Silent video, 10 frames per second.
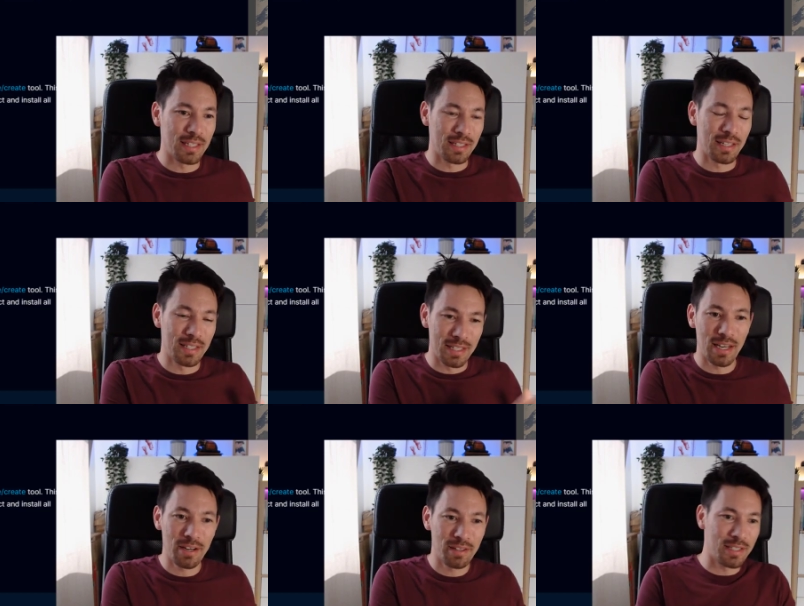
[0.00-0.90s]
is
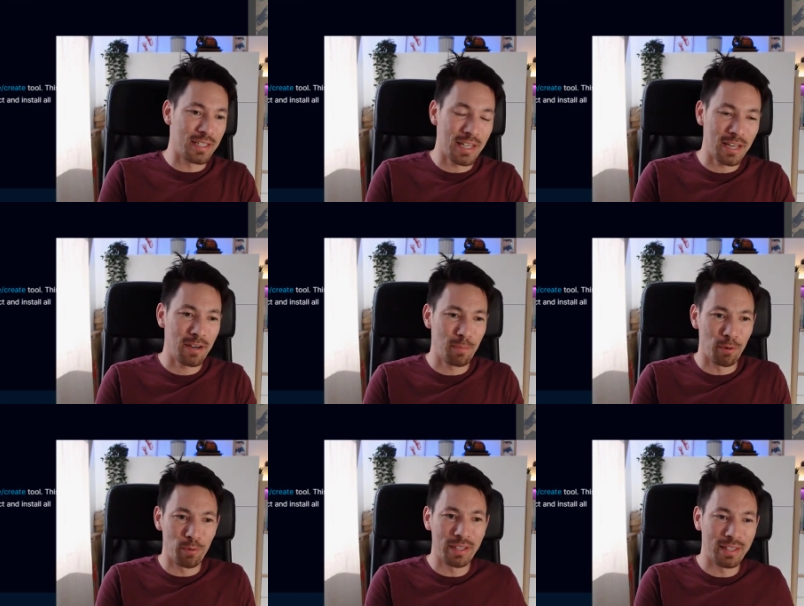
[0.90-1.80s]
here,
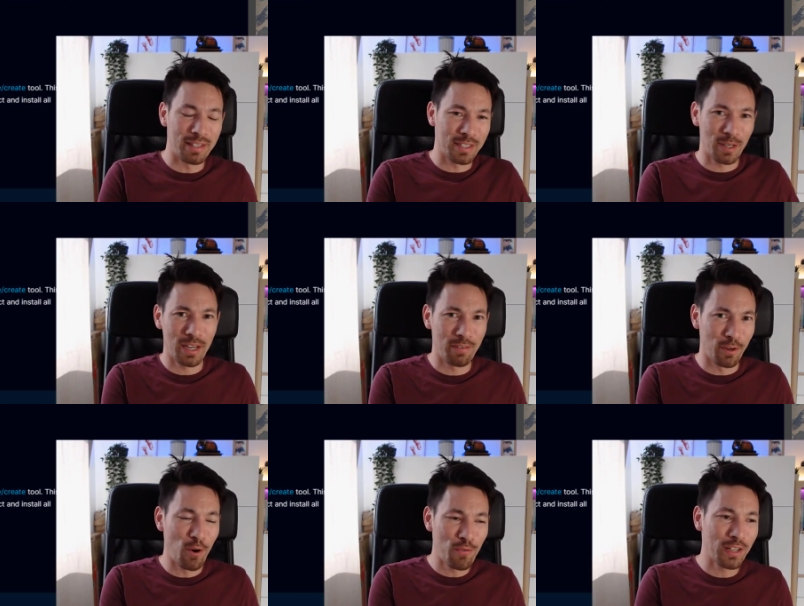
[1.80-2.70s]
but really there's kind of
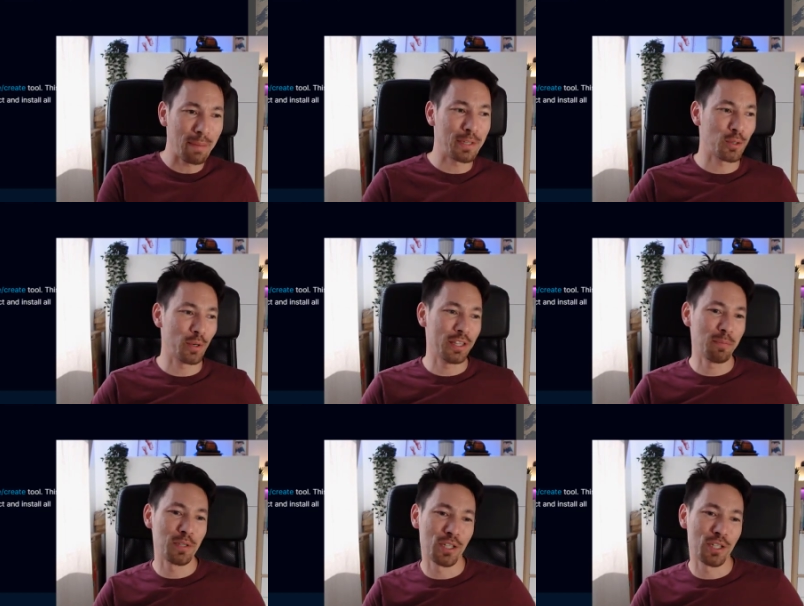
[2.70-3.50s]
an overlap between them.